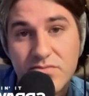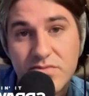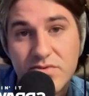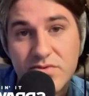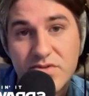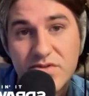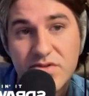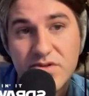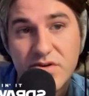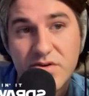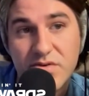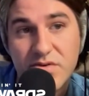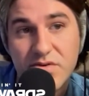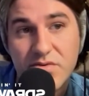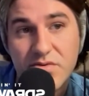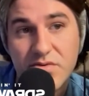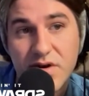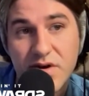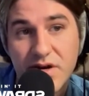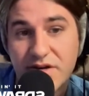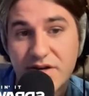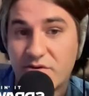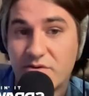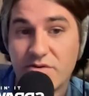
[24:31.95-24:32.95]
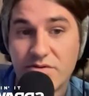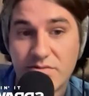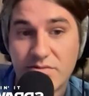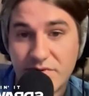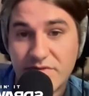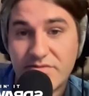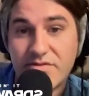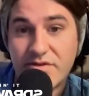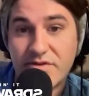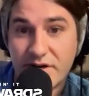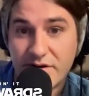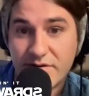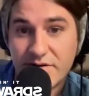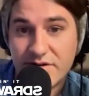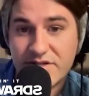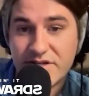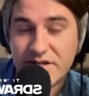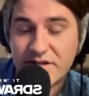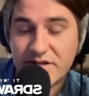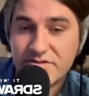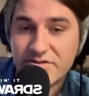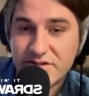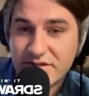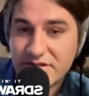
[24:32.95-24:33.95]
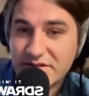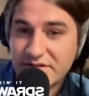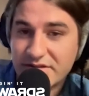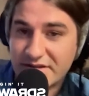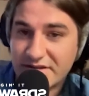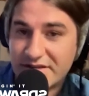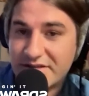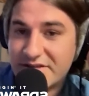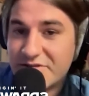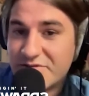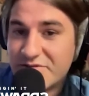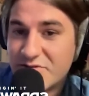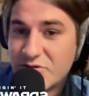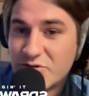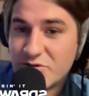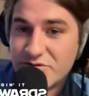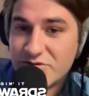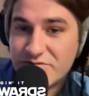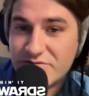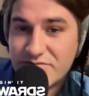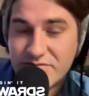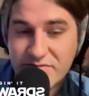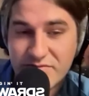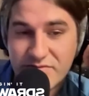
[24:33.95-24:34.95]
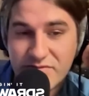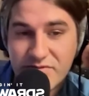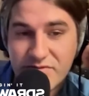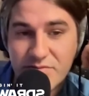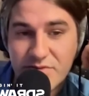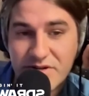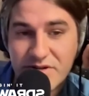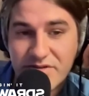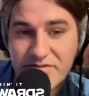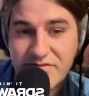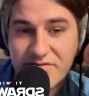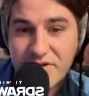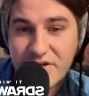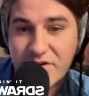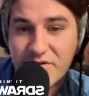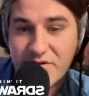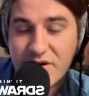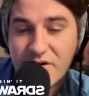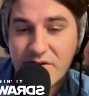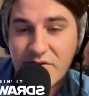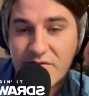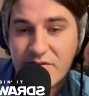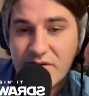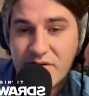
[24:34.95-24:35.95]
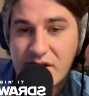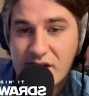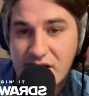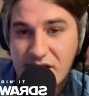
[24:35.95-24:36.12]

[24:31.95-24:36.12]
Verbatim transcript: So I knew it would be very challenging and difficult for me to figure out.